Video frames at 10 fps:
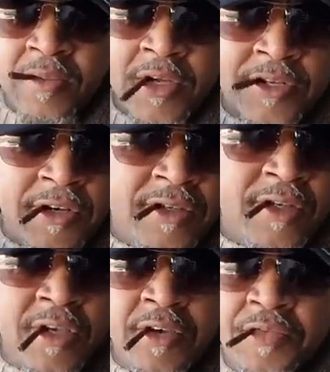let y'all
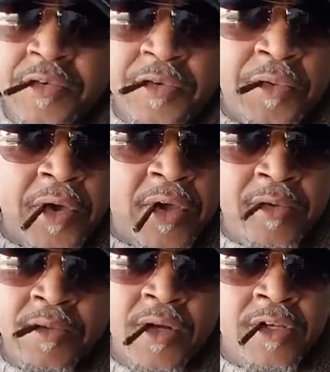see it for the way it
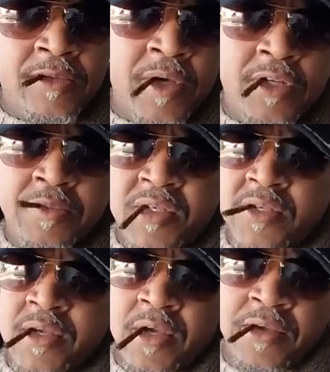really is meant to be
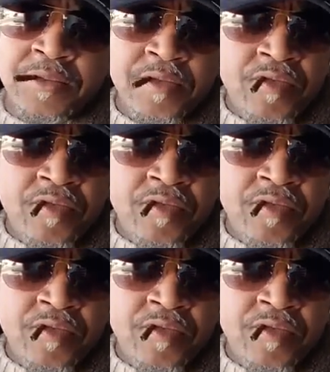seen.